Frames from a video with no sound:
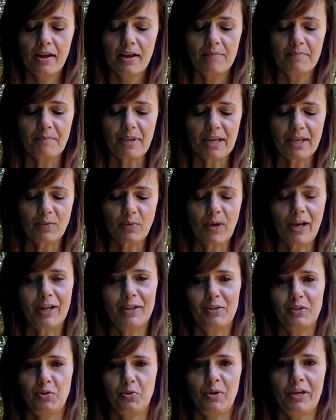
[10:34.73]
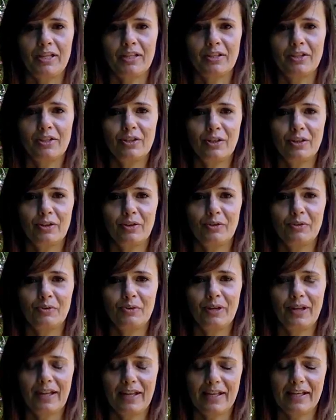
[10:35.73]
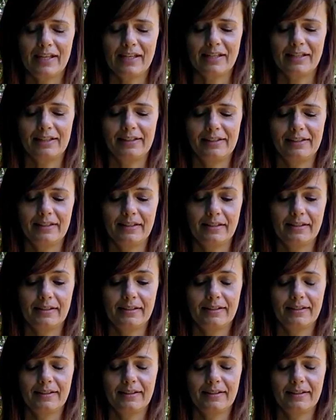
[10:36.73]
Meanwhile, twin 2 is